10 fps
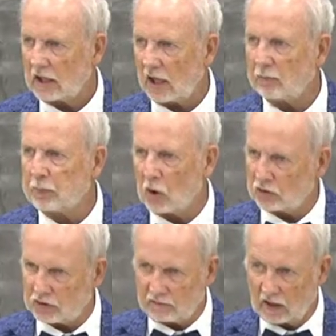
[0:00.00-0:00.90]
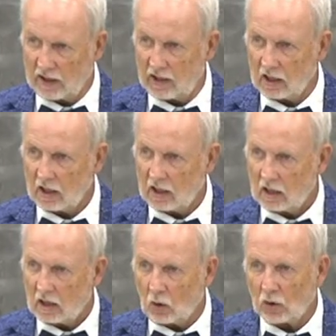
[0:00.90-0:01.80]
impulsively
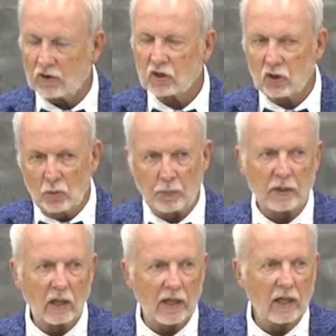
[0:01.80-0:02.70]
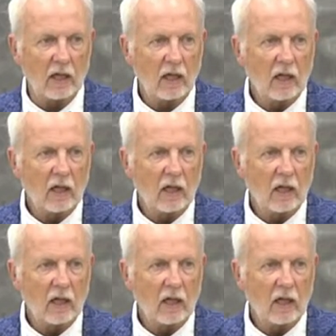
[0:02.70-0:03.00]
or stupidly